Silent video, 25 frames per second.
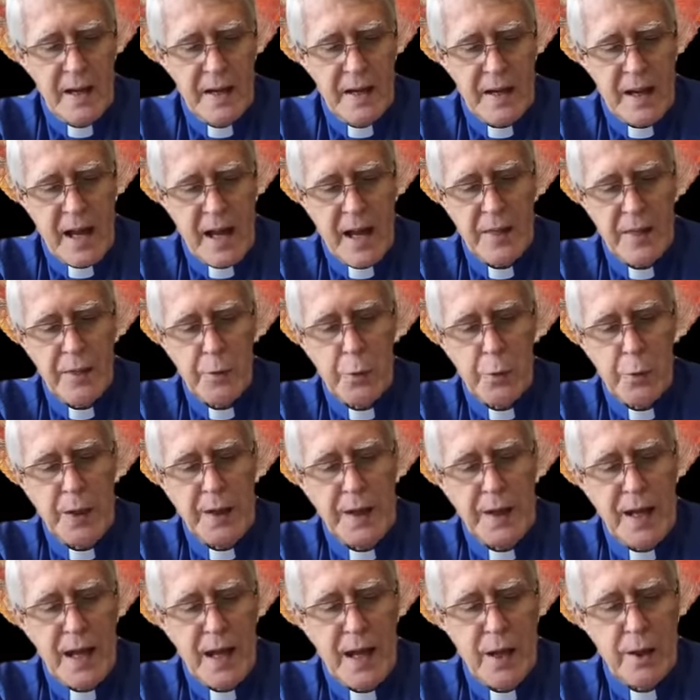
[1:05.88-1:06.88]
Gather we
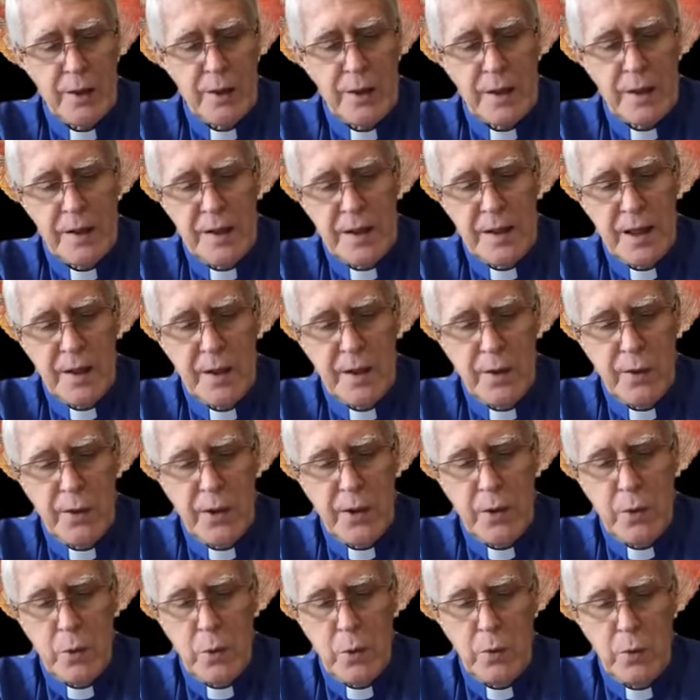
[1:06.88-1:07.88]
now to tell
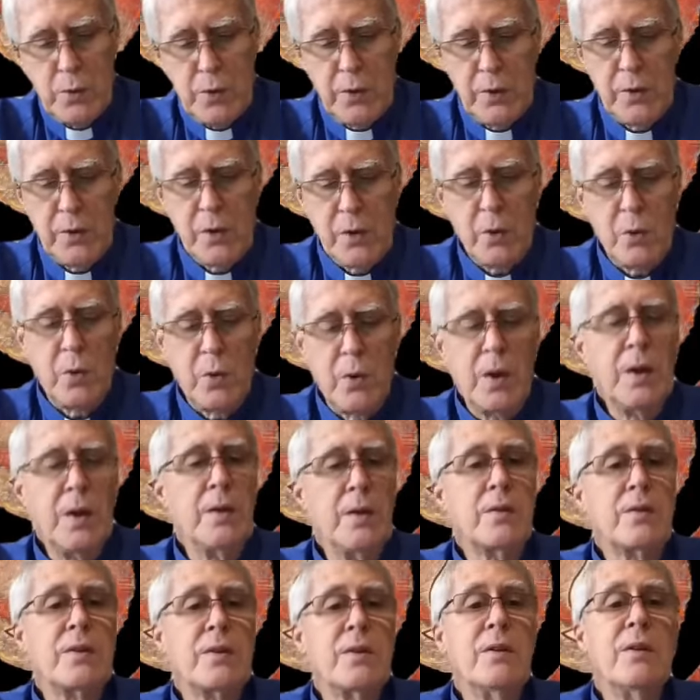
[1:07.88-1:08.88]
the old
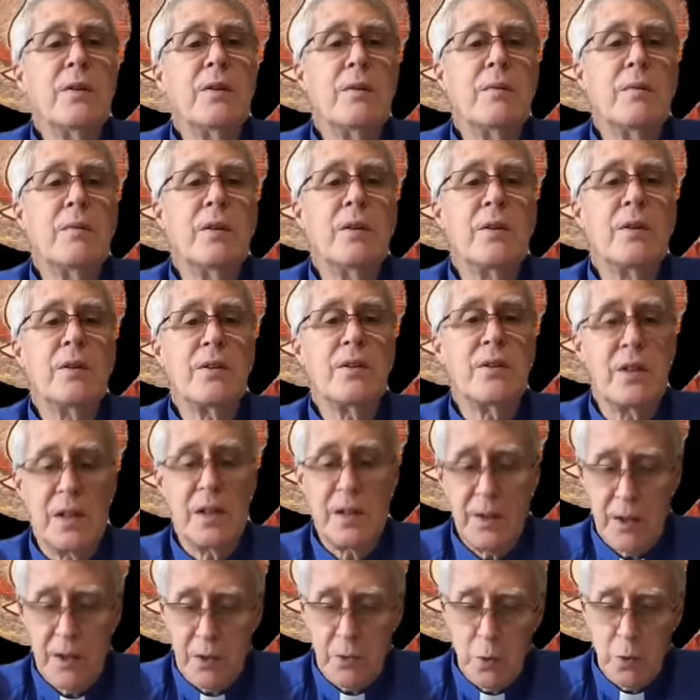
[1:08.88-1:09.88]
stories and
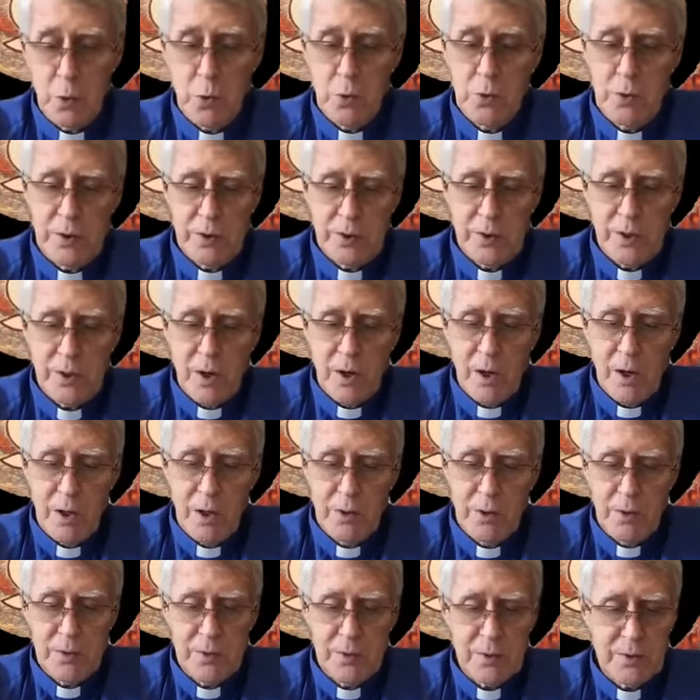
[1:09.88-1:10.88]
sing the old
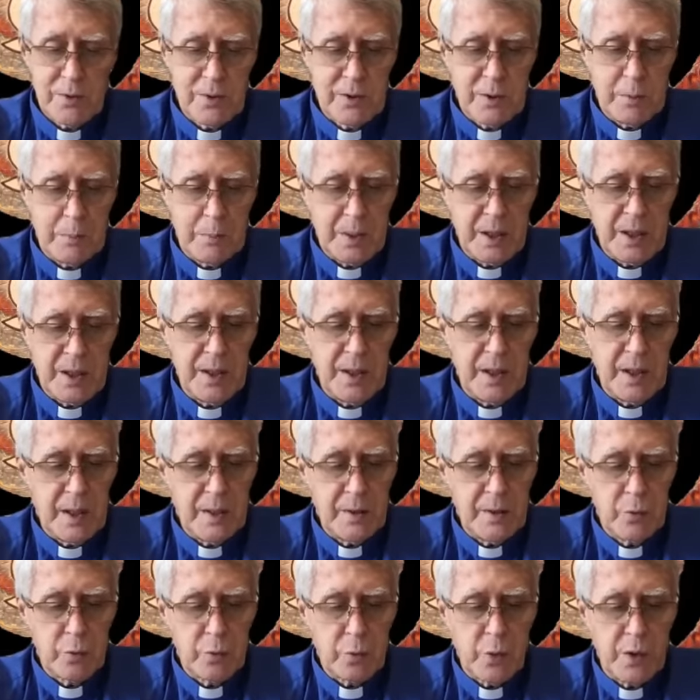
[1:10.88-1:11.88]
songs, to be
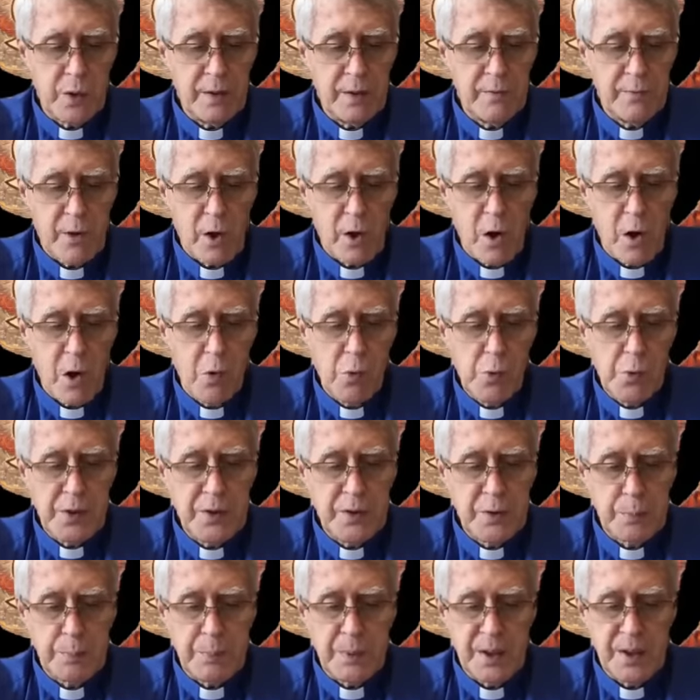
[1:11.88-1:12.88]
as we have
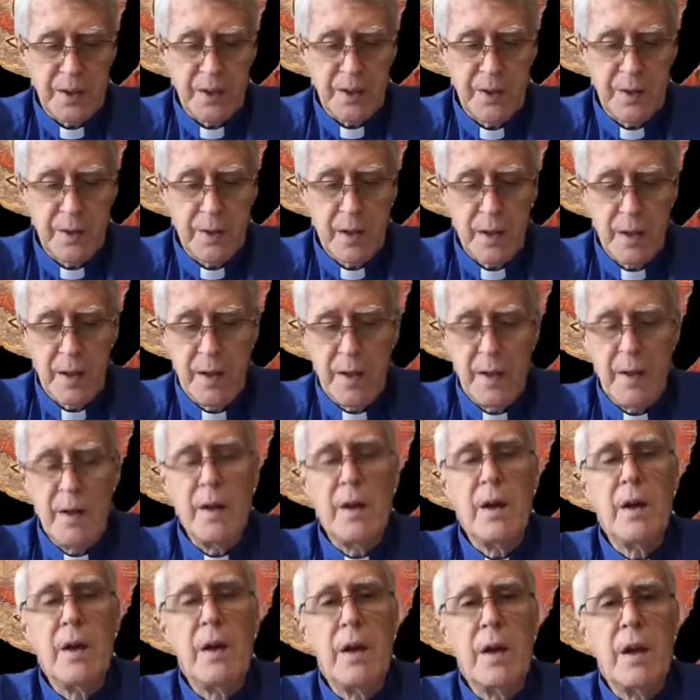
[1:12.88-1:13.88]
always been,
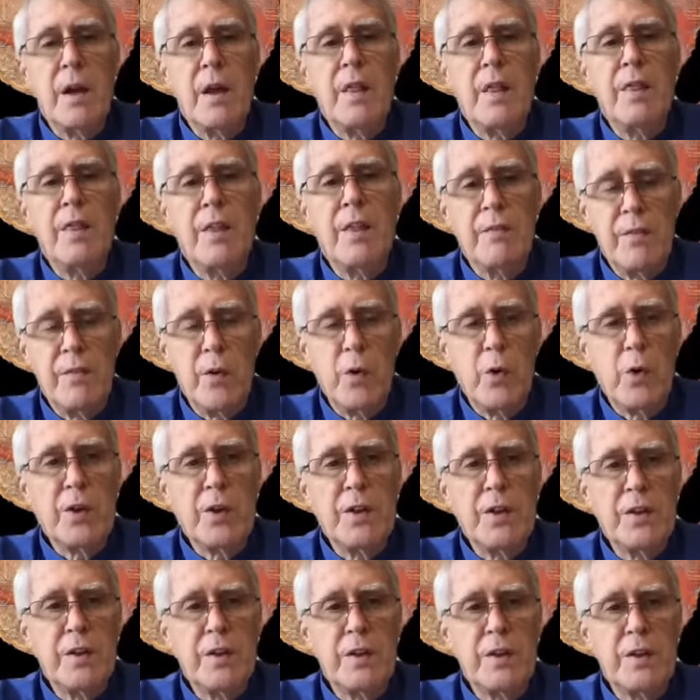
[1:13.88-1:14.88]
the
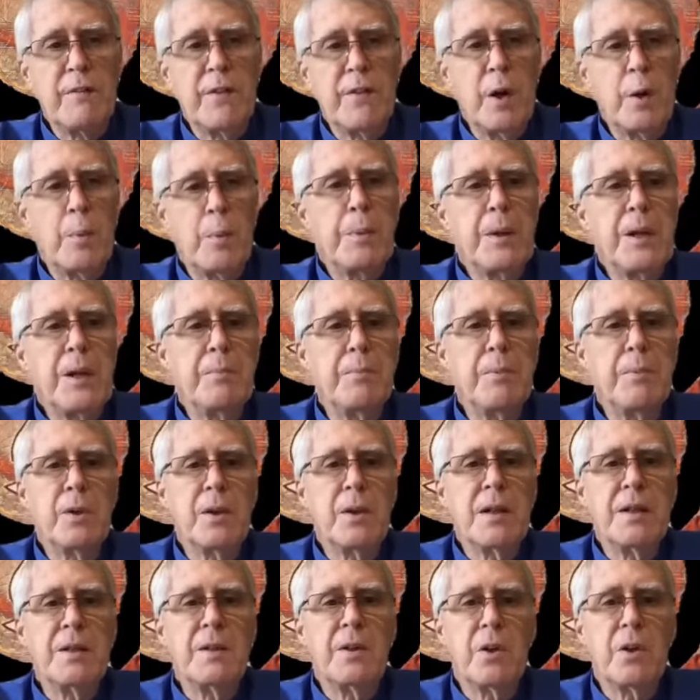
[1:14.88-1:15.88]
voice of our
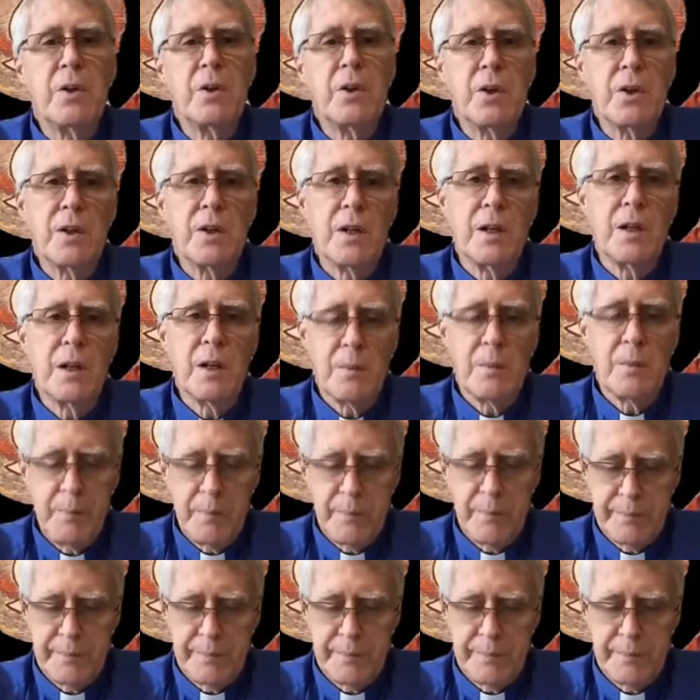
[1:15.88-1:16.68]
people eternal.